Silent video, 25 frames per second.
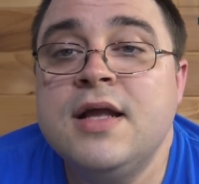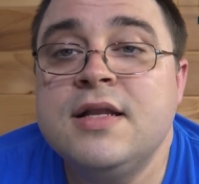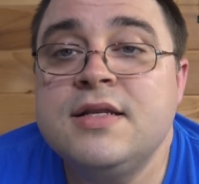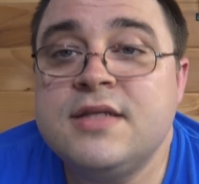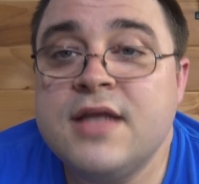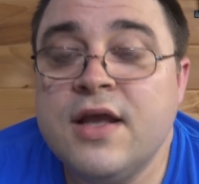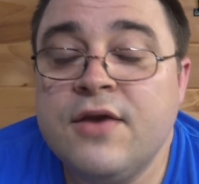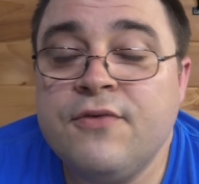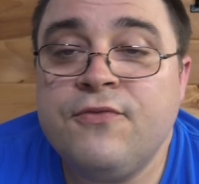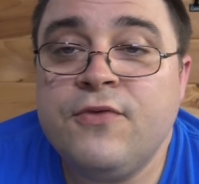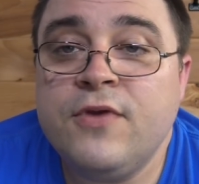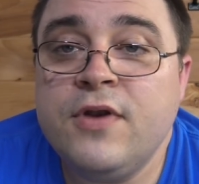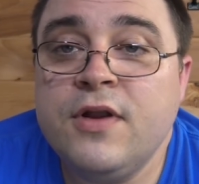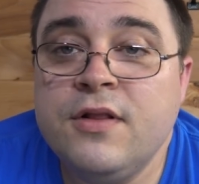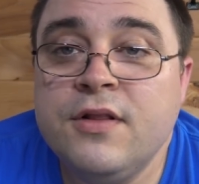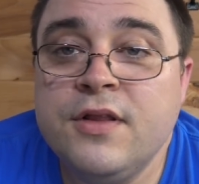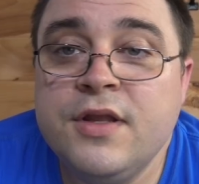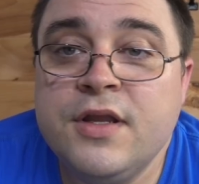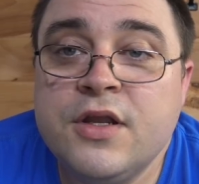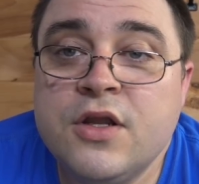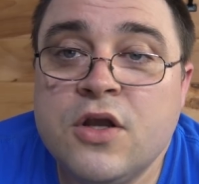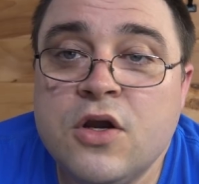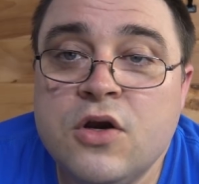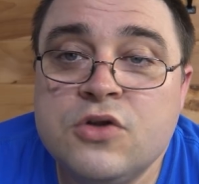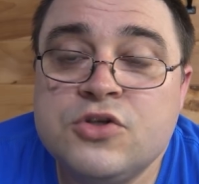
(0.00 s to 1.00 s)
definitely
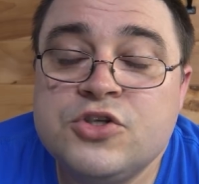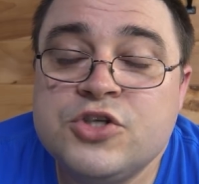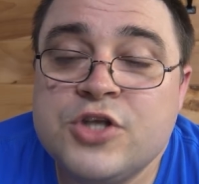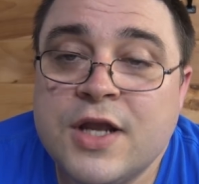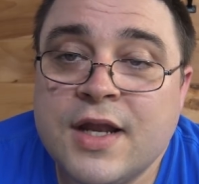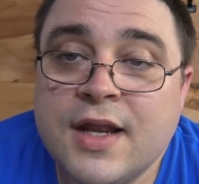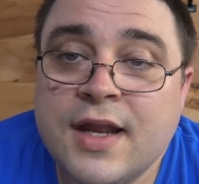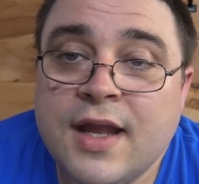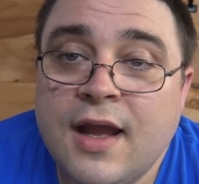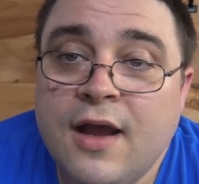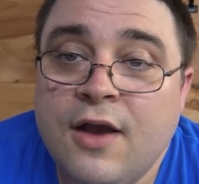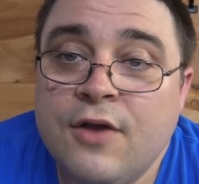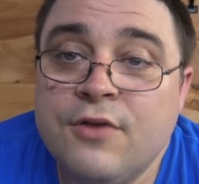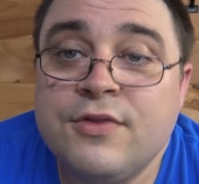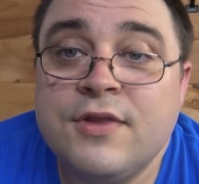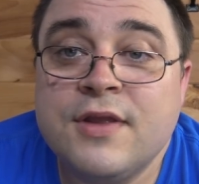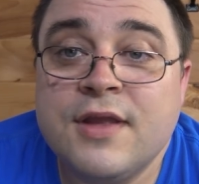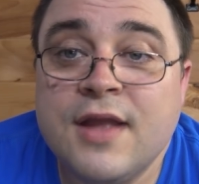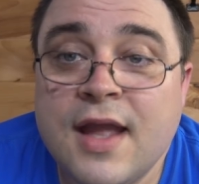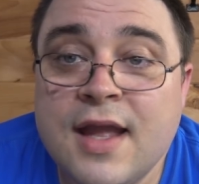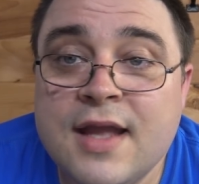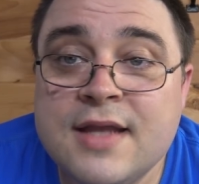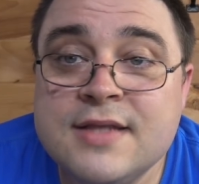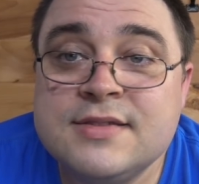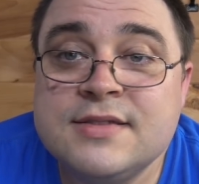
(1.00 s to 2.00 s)
go check out the
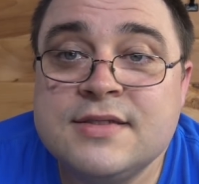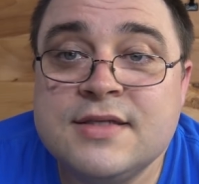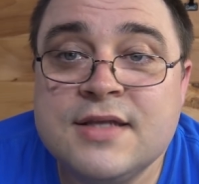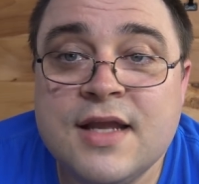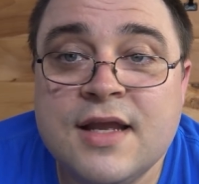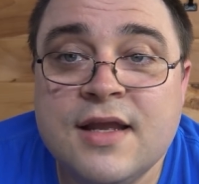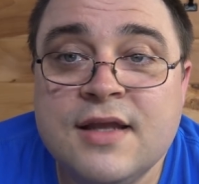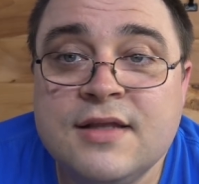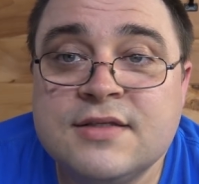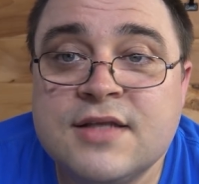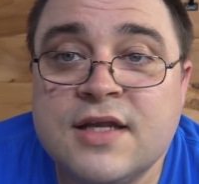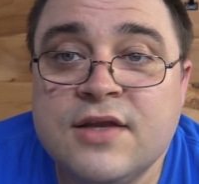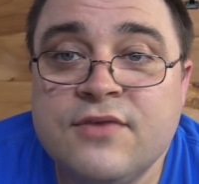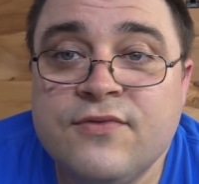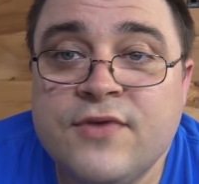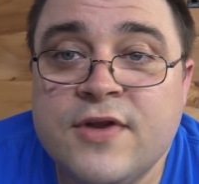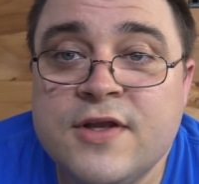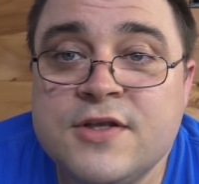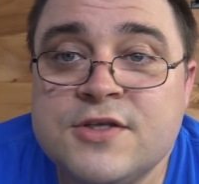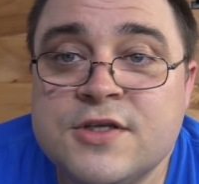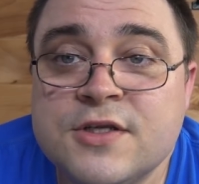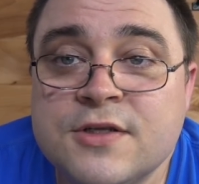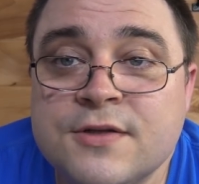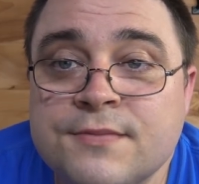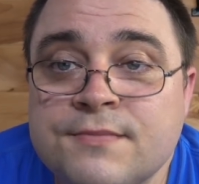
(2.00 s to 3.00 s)
ACA's
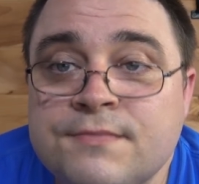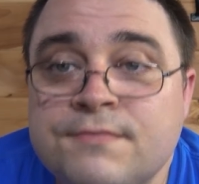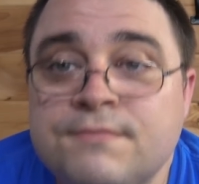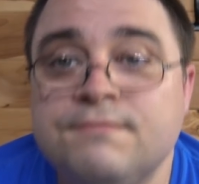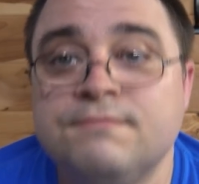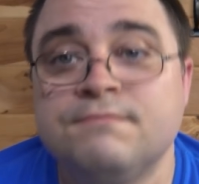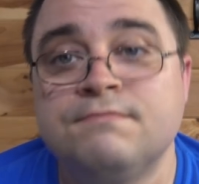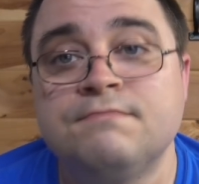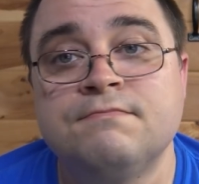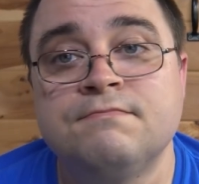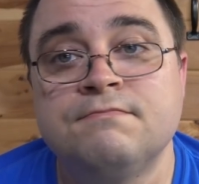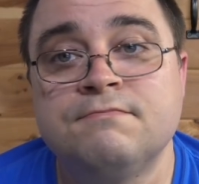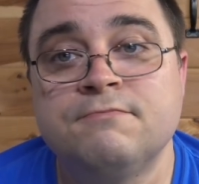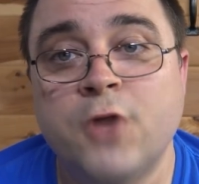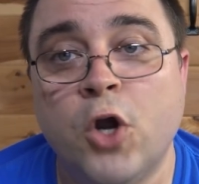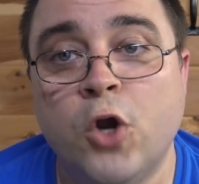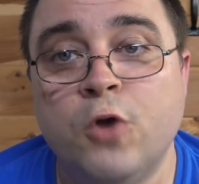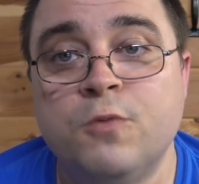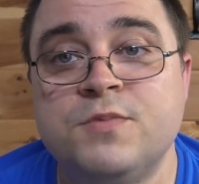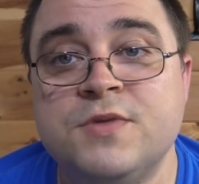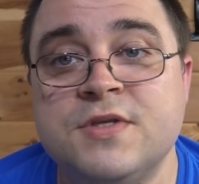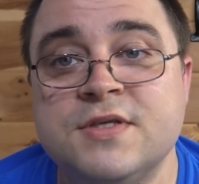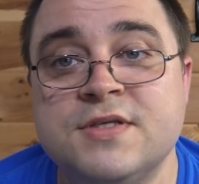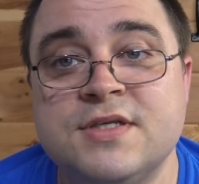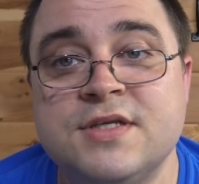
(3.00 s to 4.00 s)
convention.
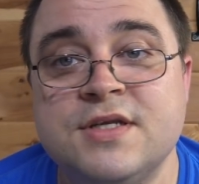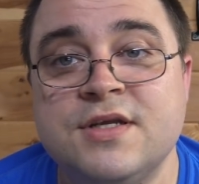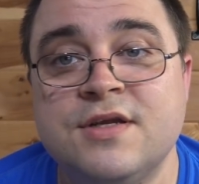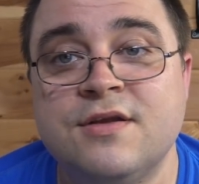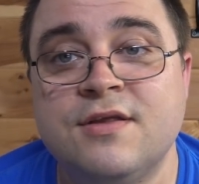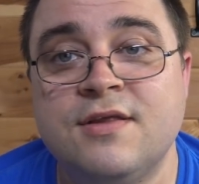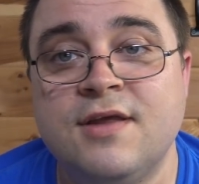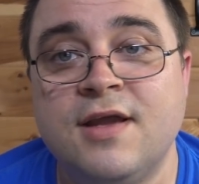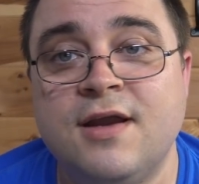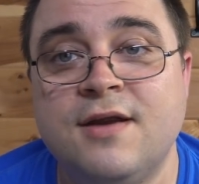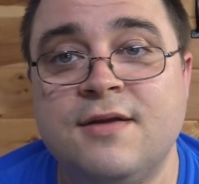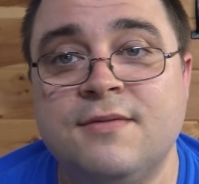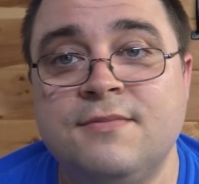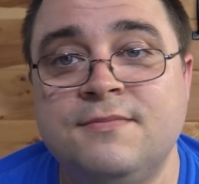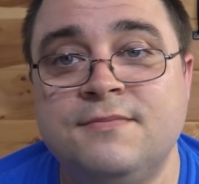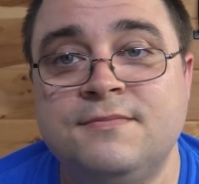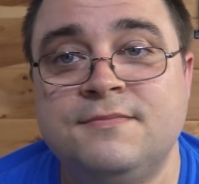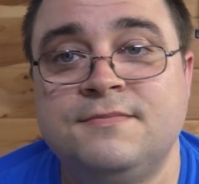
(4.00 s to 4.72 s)
Hope to see you there.